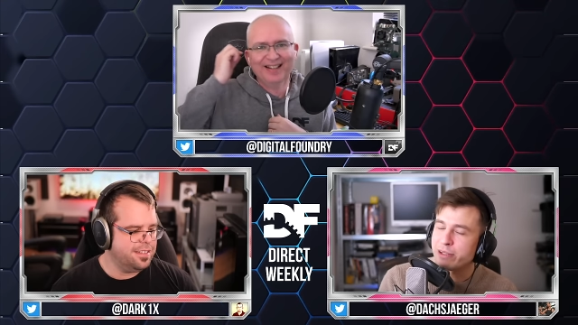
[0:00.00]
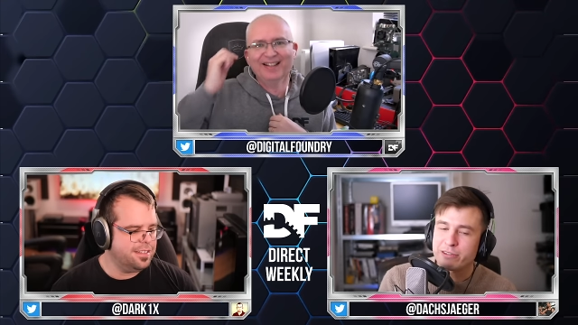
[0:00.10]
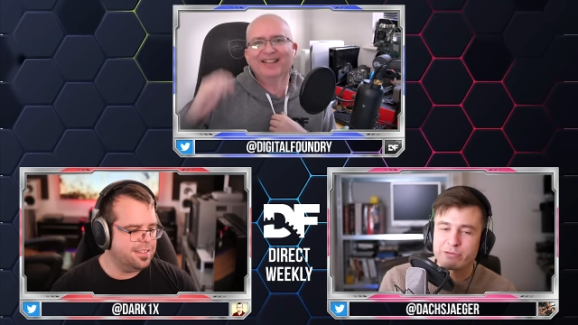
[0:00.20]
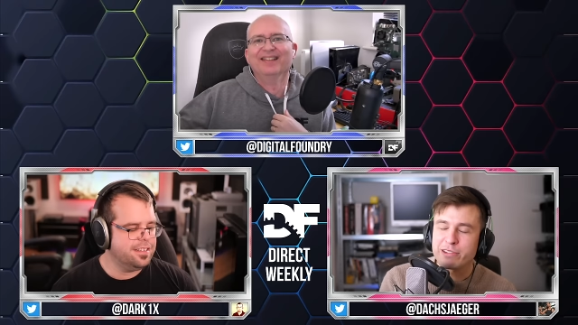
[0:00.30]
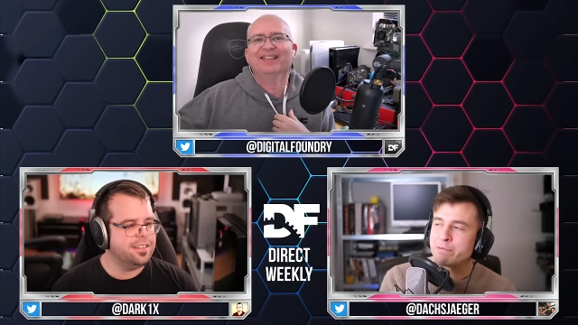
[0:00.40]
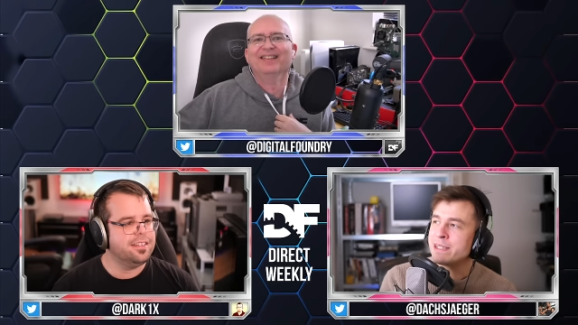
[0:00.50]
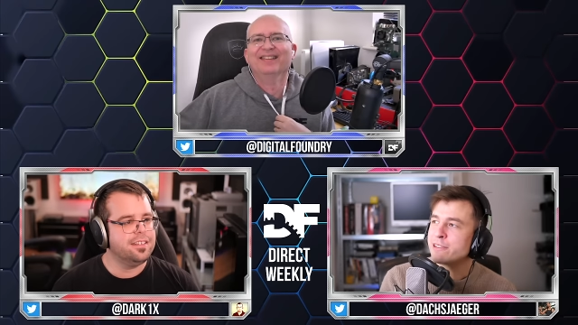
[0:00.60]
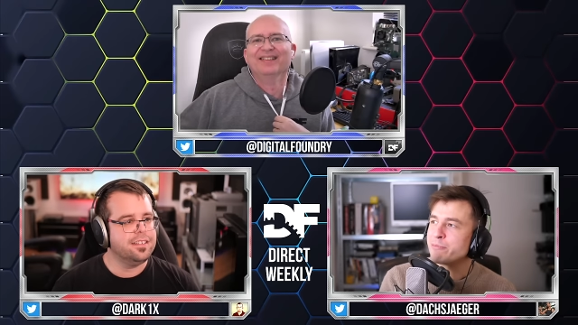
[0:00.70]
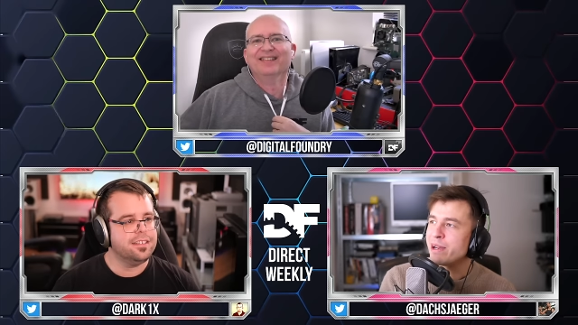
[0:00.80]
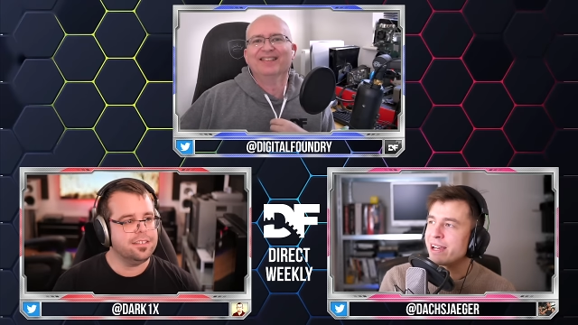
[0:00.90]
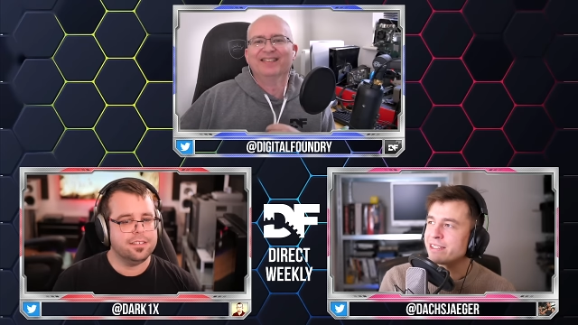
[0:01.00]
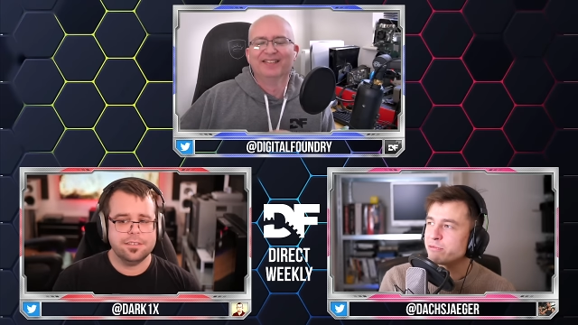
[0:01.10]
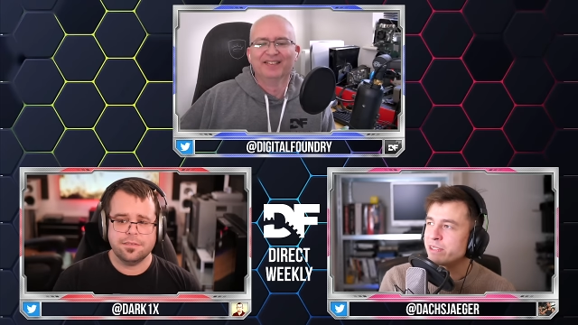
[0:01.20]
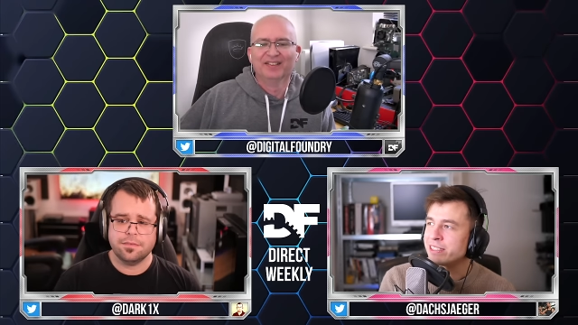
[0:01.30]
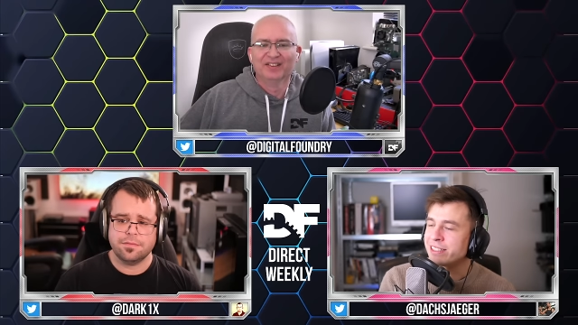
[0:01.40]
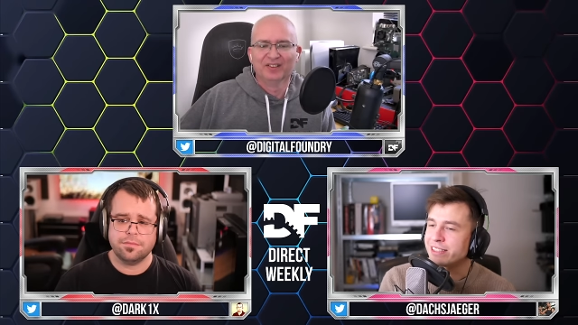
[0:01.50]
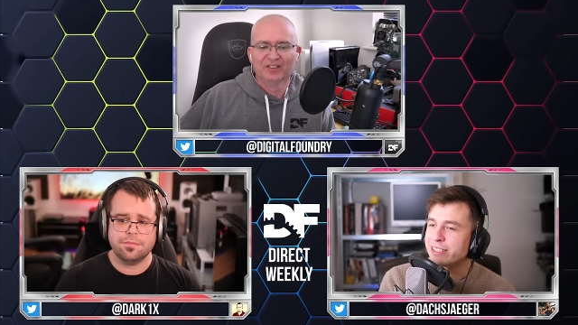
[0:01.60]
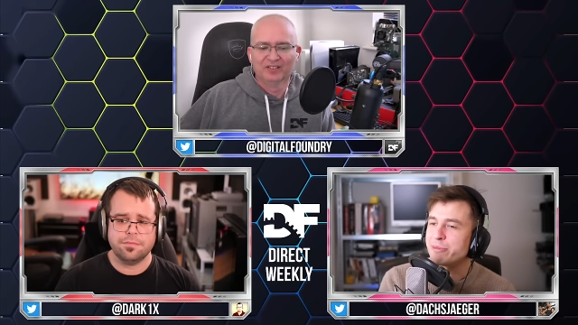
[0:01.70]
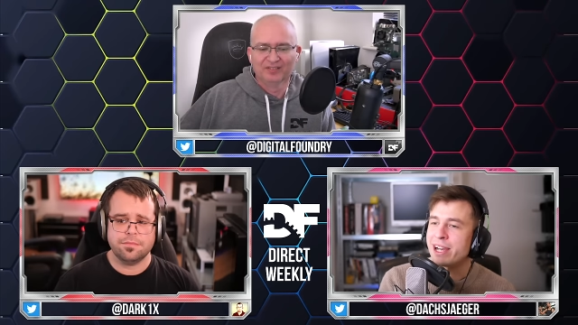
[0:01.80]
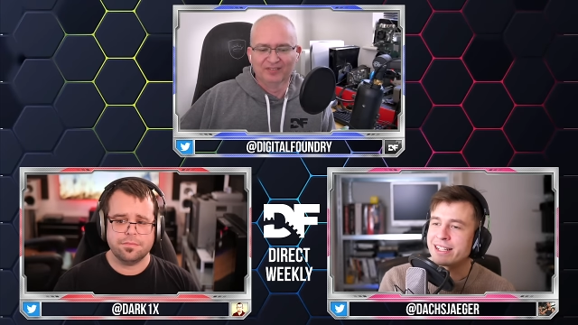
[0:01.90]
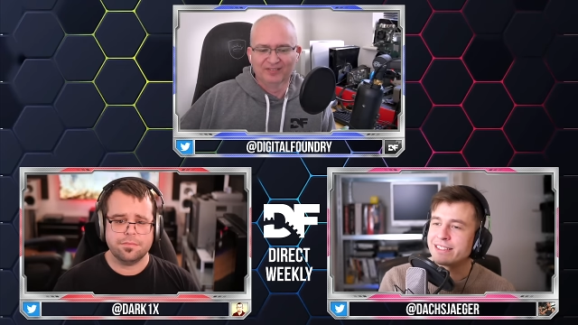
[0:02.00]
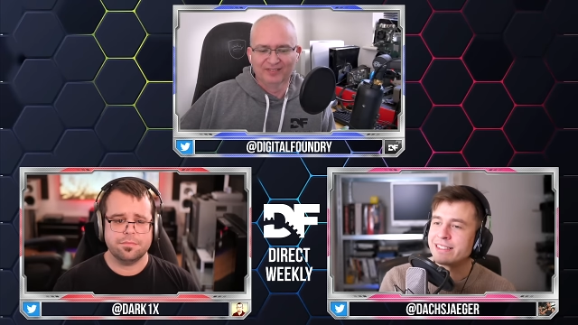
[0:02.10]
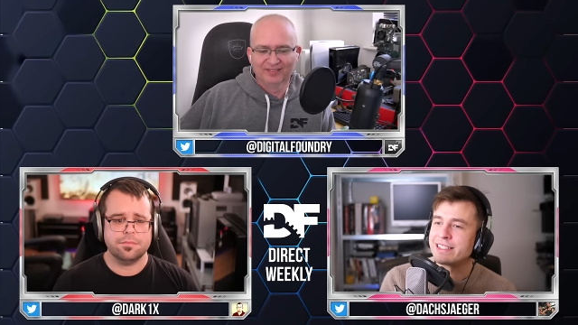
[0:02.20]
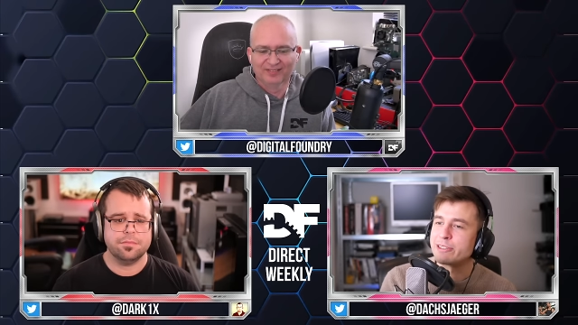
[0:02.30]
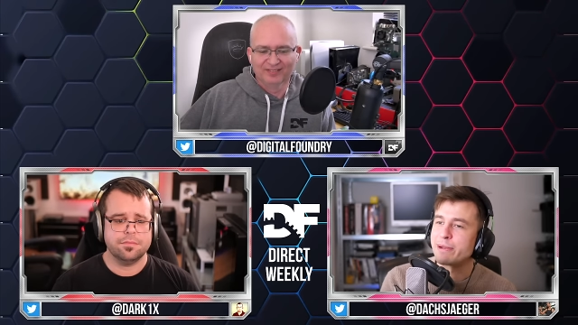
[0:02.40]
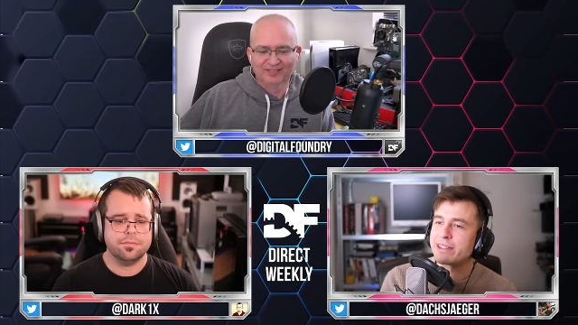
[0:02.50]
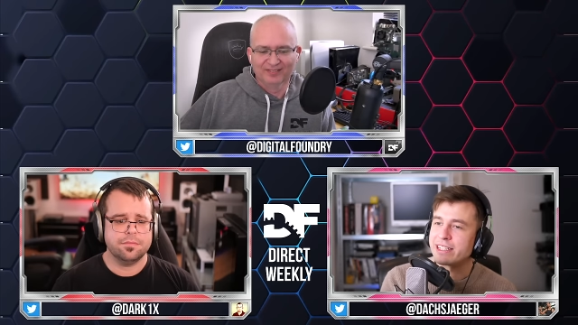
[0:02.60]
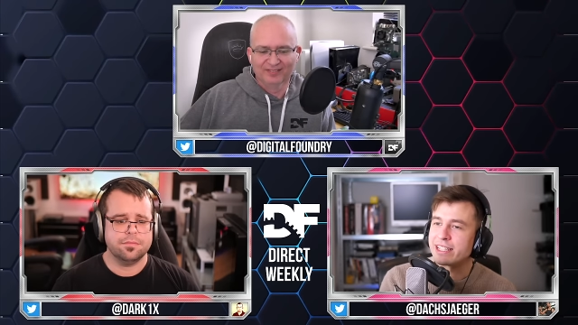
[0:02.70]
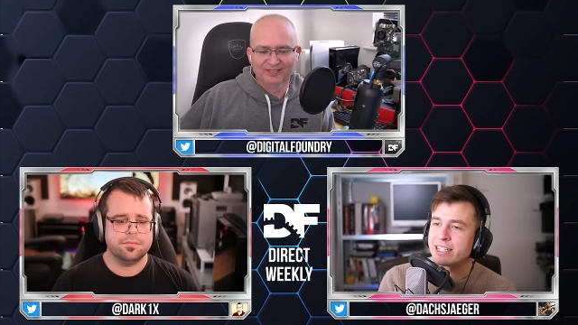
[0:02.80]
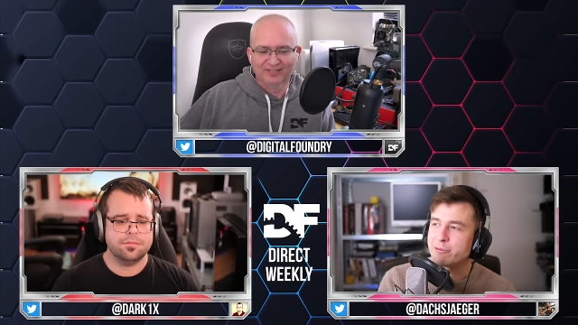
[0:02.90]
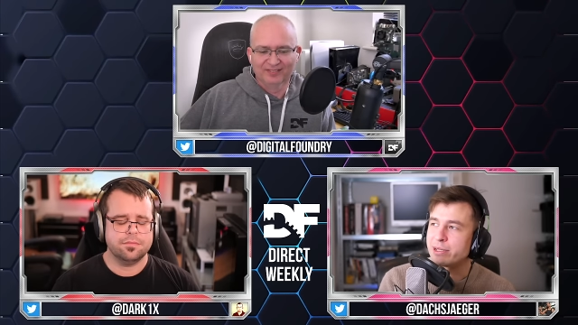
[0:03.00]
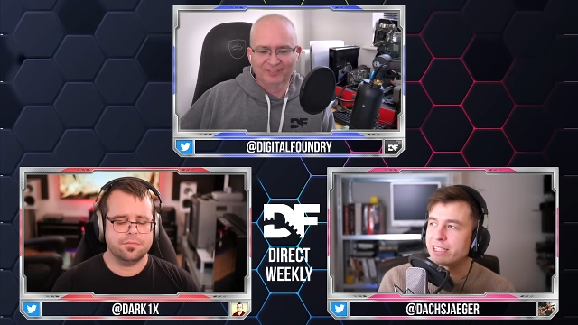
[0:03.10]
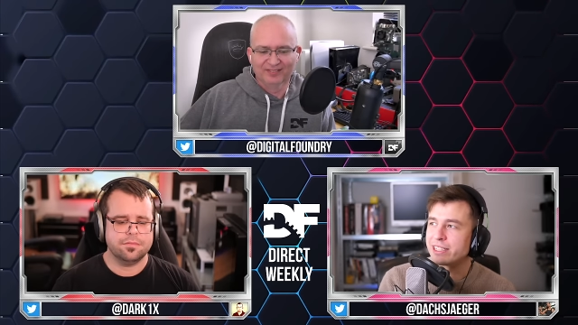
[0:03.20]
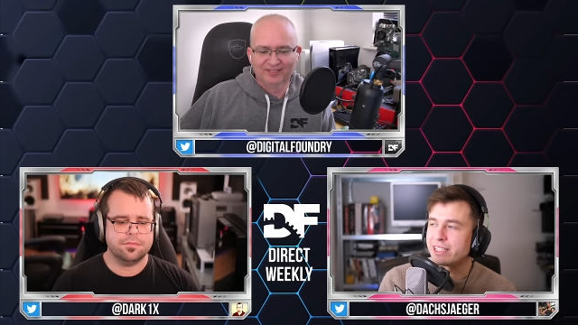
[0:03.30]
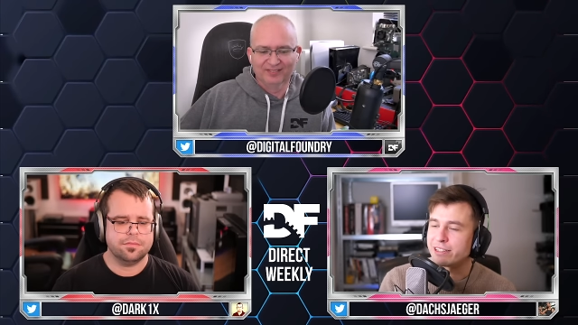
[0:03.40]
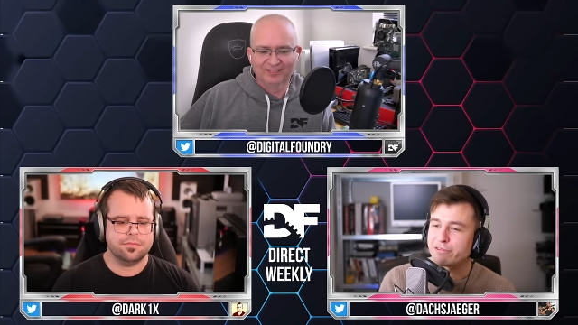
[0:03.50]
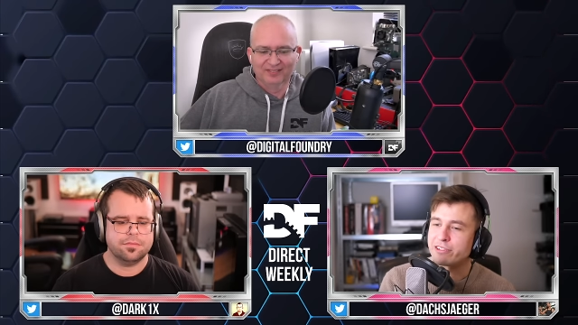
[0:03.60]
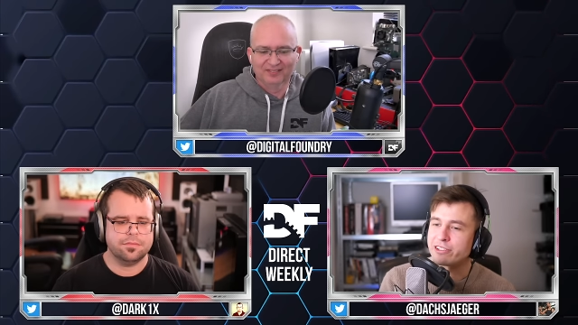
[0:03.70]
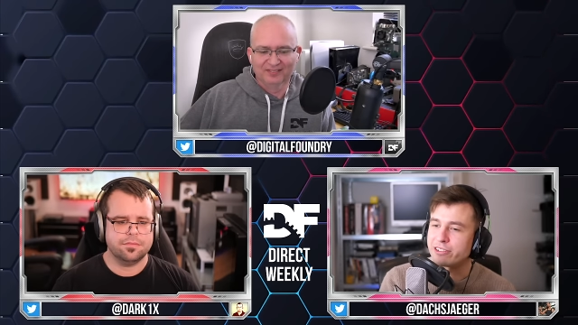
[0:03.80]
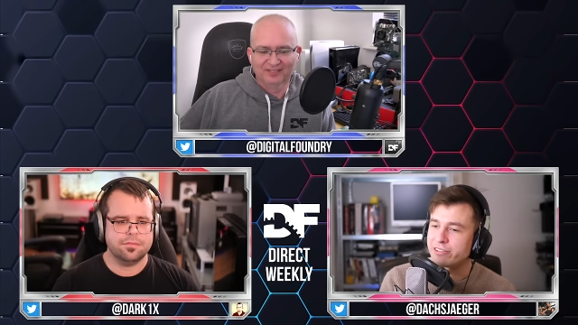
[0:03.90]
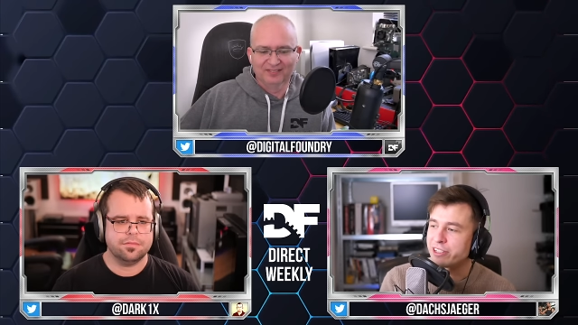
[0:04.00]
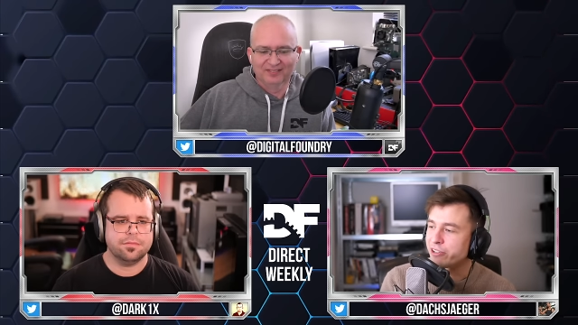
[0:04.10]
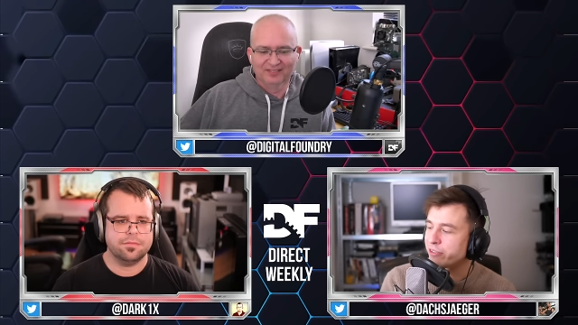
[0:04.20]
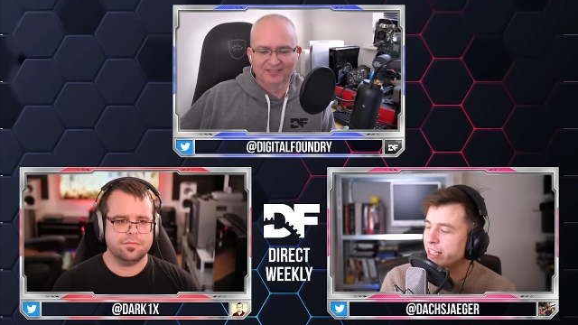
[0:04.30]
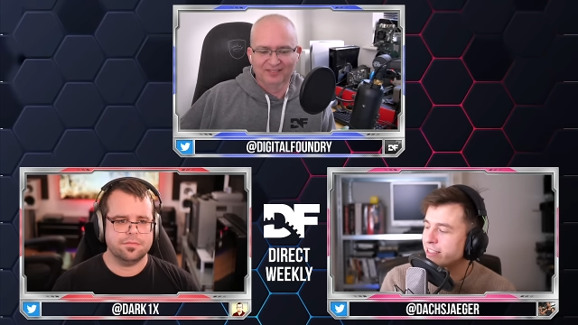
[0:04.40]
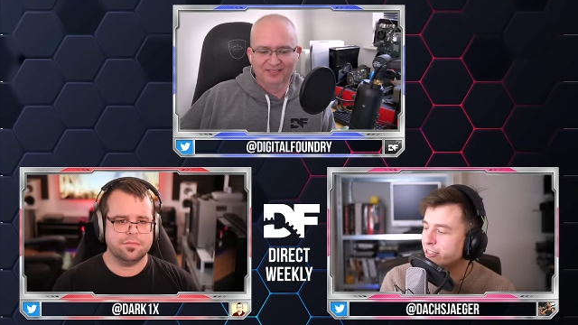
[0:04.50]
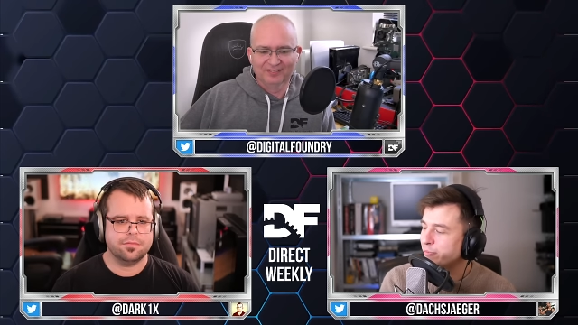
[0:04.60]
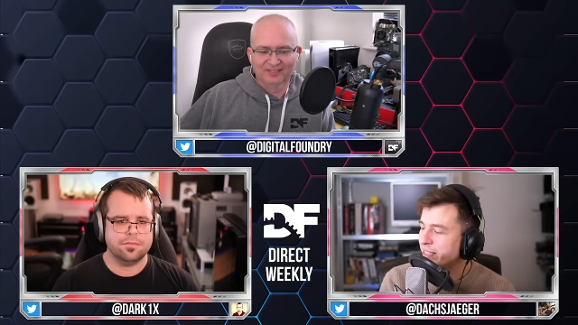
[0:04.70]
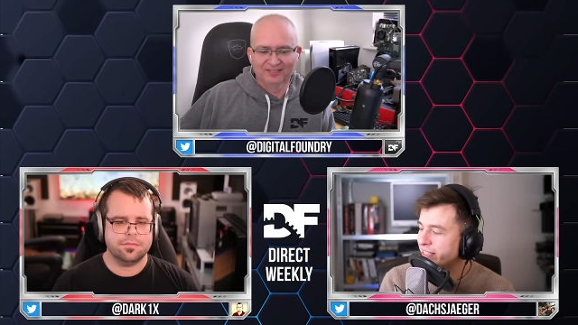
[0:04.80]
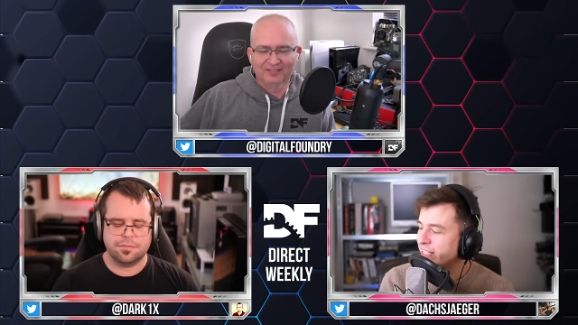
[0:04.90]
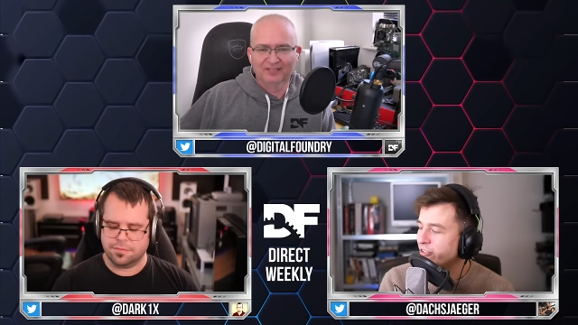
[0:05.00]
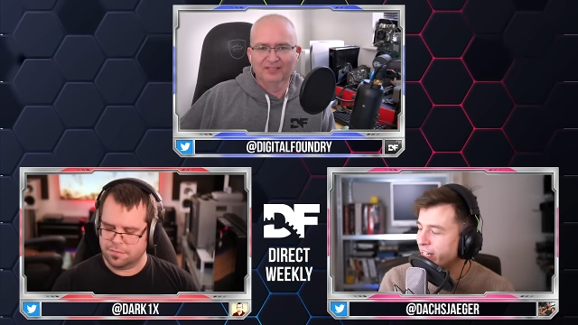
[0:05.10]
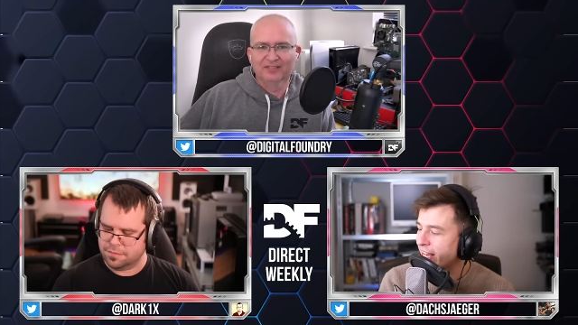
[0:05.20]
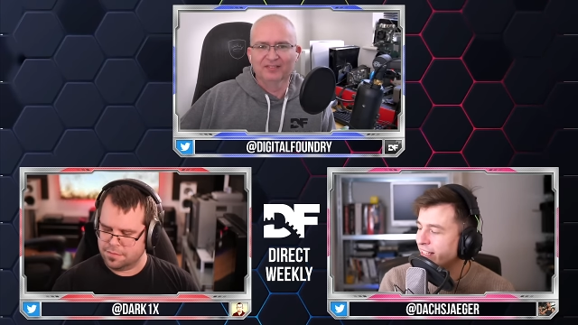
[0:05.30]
Speaker 1: we we've been surprised recently behind the scenes about the inability for you know things to be seen or